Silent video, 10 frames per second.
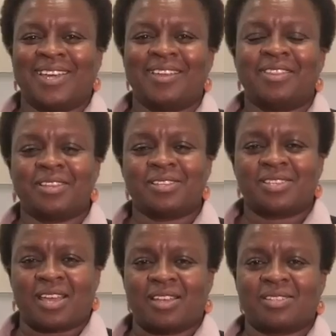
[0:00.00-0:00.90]
In this
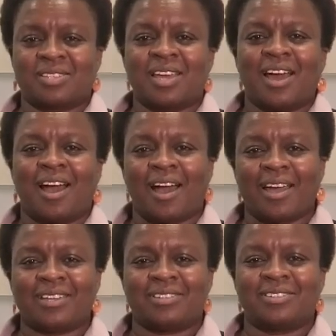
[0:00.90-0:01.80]
test,
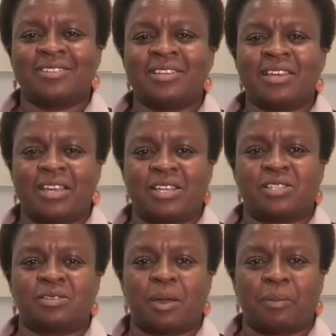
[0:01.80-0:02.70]
IDEN
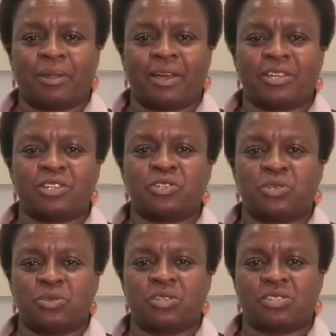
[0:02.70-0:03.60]
is applied
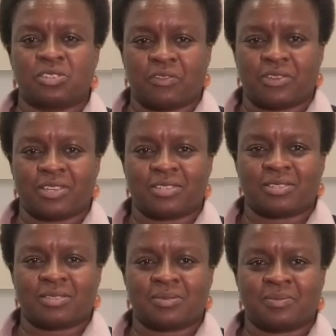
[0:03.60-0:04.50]
to the
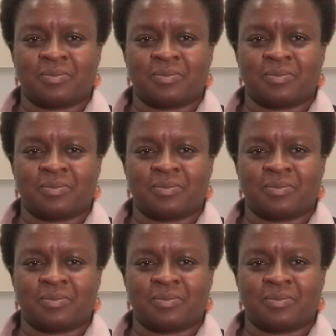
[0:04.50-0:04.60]
cervix.